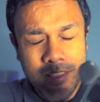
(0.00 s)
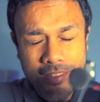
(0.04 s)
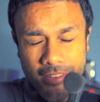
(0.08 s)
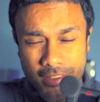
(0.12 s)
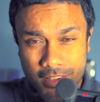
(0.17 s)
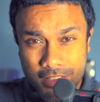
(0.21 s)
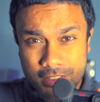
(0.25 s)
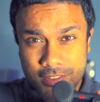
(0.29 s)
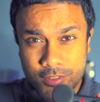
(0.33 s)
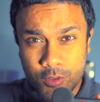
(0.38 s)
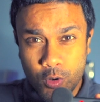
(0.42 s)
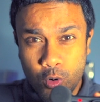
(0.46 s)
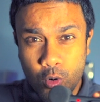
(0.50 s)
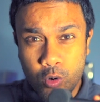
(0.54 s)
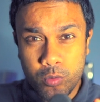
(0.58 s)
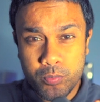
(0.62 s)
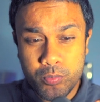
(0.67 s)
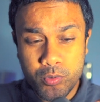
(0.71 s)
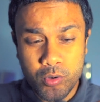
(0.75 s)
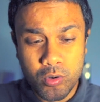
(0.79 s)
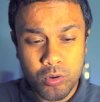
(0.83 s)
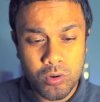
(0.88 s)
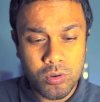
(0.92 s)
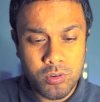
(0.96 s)
this
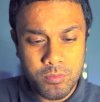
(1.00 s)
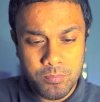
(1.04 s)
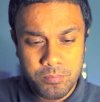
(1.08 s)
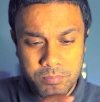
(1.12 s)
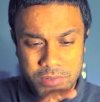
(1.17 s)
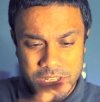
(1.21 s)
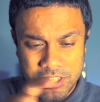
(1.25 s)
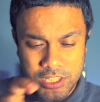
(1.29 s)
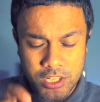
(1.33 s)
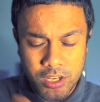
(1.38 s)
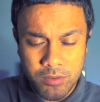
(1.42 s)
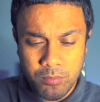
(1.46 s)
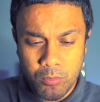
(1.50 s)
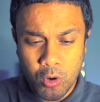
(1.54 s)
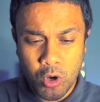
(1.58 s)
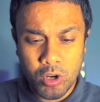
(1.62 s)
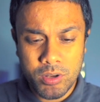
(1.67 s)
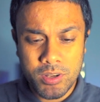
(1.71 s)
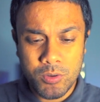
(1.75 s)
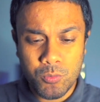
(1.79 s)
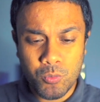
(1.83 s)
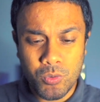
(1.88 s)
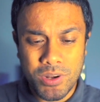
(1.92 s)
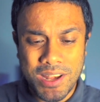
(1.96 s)
GoPro Media
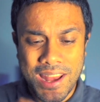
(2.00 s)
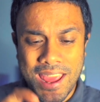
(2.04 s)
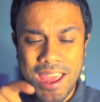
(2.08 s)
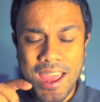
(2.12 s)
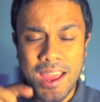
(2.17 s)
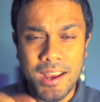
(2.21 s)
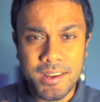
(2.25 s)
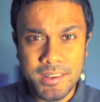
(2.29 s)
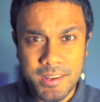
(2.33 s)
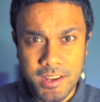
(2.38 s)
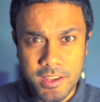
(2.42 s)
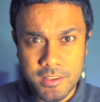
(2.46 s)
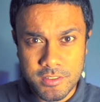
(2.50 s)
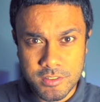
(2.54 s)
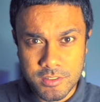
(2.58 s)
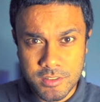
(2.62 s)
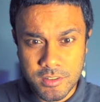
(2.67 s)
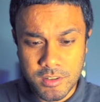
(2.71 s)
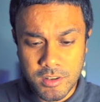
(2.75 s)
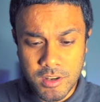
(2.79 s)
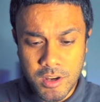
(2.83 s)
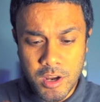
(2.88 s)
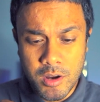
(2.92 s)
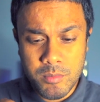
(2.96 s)
Mod will act as
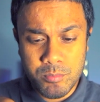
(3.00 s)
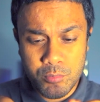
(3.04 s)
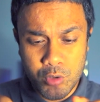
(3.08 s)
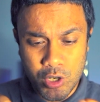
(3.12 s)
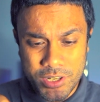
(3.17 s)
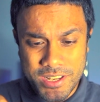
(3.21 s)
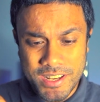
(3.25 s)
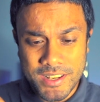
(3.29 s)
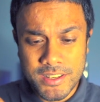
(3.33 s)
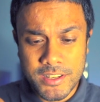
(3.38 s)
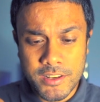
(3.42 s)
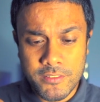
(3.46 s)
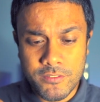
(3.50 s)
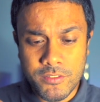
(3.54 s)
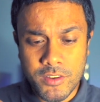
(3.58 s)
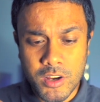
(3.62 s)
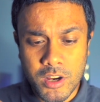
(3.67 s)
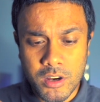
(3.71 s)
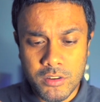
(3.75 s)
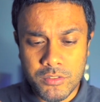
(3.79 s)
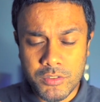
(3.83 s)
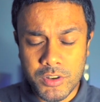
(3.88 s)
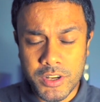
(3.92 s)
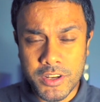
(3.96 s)
a protective
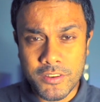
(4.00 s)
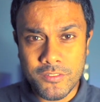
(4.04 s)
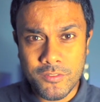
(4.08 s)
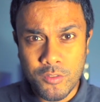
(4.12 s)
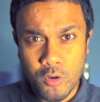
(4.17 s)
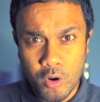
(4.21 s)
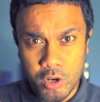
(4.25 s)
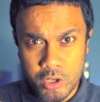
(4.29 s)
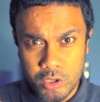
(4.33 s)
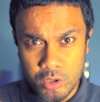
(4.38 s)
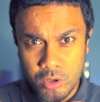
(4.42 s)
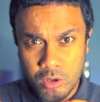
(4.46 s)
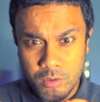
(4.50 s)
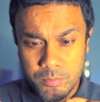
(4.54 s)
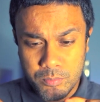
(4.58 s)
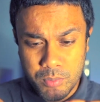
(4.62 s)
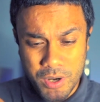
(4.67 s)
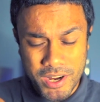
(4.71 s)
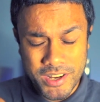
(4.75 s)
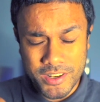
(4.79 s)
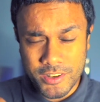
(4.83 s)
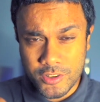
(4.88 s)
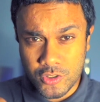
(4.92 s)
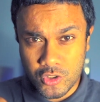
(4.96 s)
covering for your
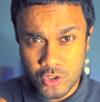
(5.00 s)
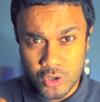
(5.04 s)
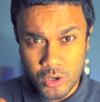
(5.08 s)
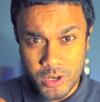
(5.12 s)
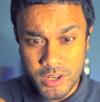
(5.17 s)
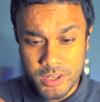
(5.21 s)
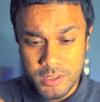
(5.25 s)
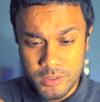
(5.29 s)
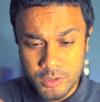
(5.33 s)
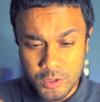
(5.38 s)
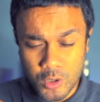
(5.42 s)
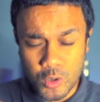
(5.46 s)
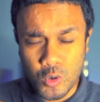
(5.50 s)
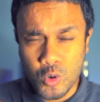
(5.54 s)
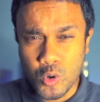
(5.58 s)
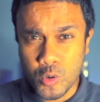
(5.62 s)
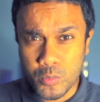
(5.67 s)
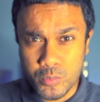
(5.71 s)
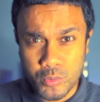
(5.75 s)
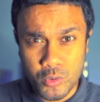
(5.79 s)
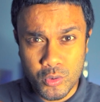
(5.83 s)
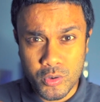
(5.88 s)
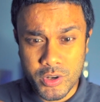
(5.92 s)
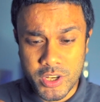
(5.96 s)
pride and joy, the
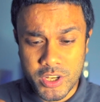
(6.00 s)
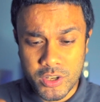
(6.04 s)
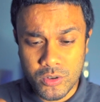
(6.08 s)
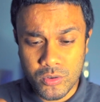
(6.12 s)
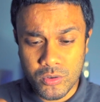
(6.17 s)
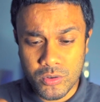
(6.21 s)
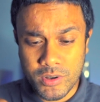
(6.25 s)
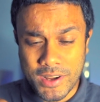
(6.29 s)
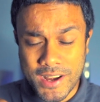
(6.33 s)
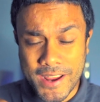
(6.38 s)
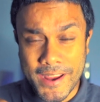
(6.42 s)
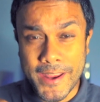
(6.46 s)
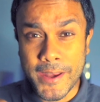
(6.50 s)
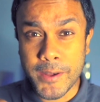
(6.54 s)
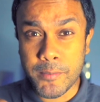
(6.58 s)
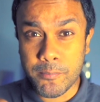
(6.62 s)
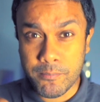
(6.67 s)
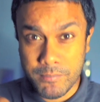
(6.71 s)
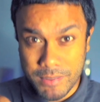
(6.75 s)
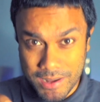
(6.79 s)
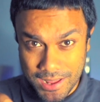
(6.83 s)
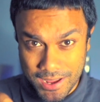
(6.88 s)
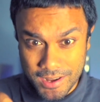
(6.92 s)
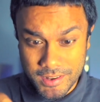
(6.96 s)
GoPro Hero 9
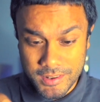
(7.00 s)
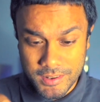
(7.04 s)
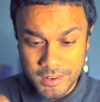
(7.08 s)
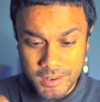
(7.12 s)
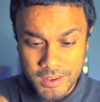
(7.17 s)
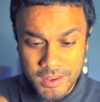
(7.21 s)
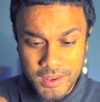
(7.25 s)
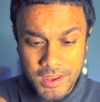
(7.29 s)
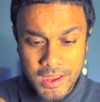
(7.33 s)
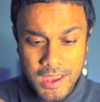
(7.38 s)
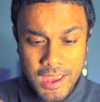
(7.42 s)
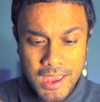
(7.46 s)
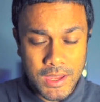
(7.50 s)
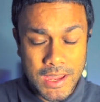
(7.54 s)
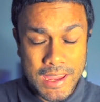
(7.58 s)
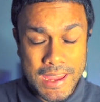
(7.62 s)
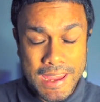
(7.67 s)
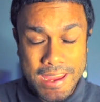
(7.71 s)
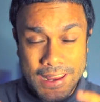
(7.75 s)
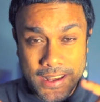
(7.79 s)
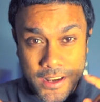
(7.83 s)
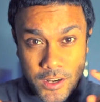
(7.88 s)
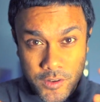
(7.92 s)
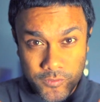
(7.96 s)
Black.
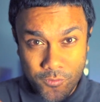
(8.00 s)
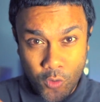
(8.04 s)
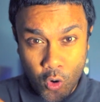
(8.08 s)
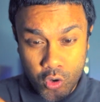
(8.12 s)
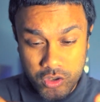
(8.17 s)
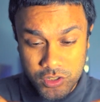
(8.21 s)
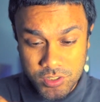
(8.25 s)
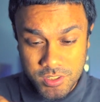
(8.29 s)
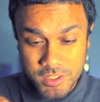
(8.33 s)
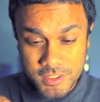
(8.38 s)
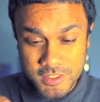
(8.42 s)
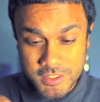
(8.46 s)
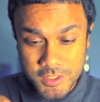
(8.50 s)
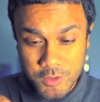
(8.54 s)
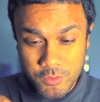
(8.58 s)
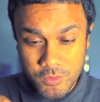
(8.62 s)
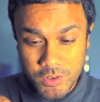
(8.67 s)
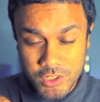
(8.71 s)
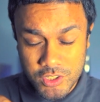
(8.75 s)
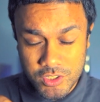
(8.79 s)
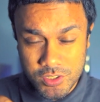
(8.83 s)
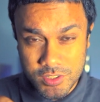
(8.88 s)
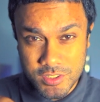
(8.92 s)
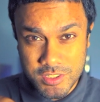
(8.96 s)
In unfortunate
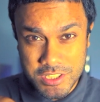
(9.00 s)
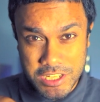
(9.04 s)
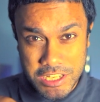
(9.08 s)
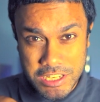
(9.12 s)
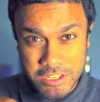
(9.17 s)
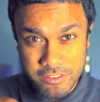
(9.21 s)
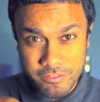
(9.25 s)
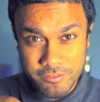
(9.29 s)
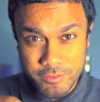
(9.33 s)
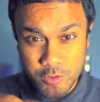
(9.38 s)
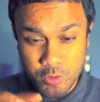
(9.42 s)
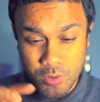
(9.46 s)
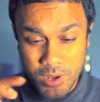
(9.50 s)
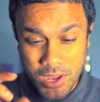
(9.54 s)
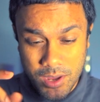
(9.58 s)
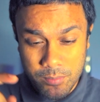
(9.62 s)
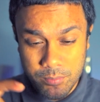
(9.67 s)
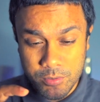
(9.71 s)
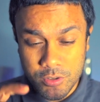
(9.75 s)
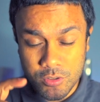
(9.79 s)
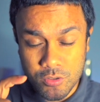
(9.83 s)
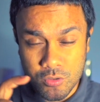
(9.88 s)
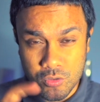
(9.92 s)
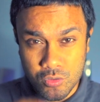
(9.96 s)
situations, if you
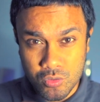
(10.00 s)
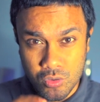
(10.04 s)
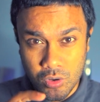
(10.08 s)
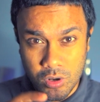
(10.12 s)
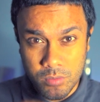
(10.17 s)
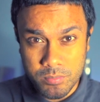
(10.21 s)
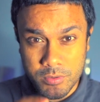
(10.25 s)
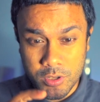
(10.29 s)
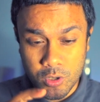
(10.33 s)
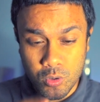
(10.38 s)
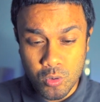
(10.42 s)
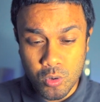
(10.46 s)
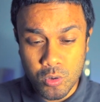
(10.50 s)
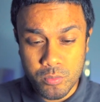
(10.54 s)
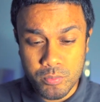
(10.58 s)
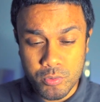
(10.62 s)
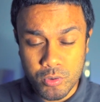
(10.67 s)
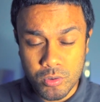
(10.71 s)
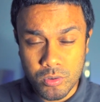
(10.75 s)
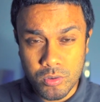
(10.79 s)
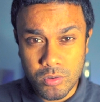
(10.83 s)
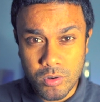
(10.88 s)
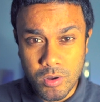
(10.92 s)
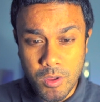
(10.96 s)
happen to drop the
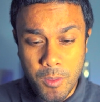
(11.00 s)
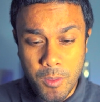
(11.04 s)
GoPro,